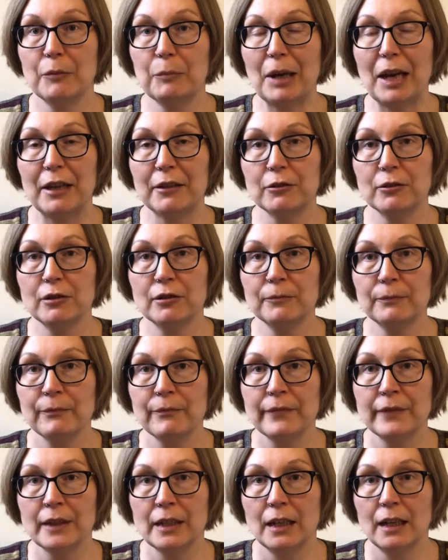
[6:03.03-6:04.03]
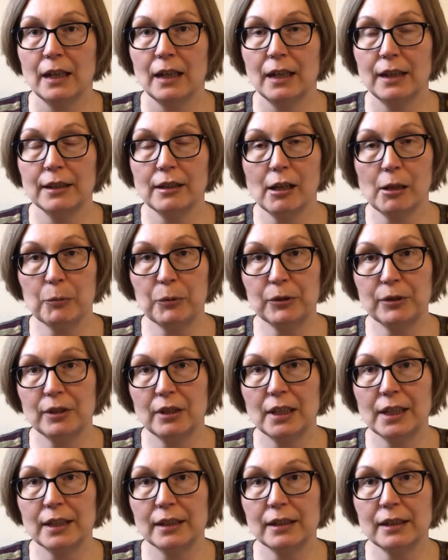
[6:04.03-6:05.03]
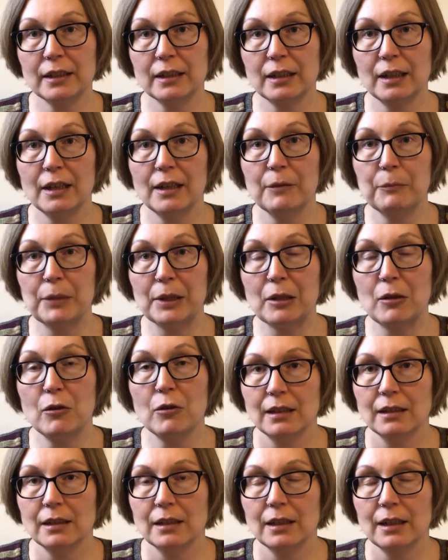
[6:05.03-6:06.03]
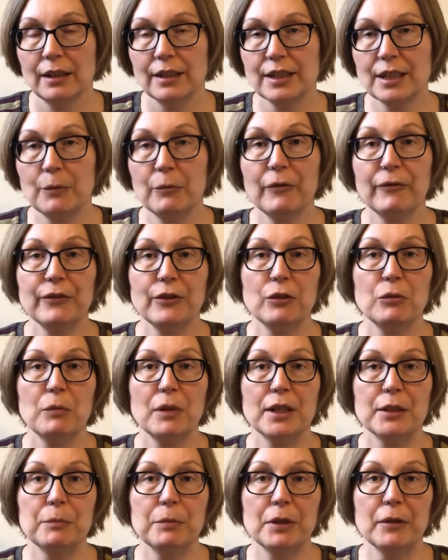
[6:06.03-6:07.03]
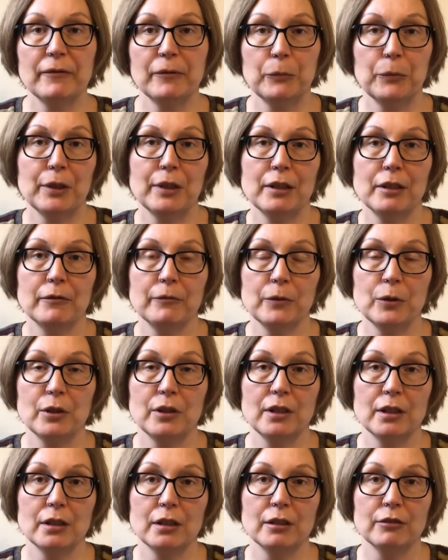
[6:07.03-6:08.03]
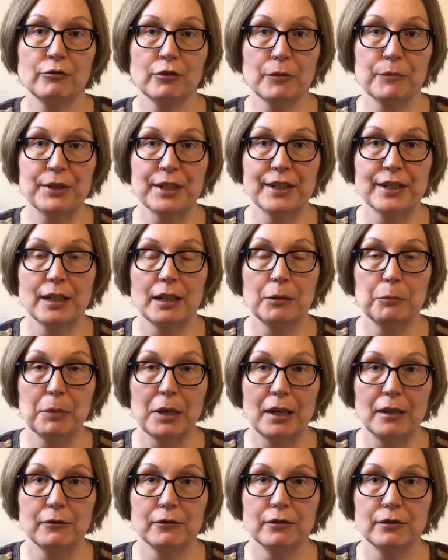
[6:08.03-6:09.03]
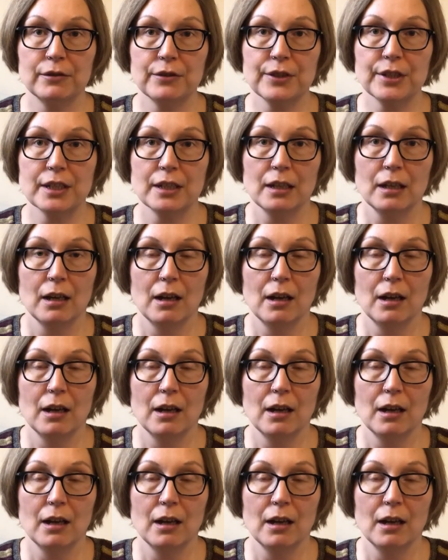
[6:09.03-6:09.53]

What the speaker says: pattern, and I'll put the link below. Some of you might be familiar with the Drops Design patterns.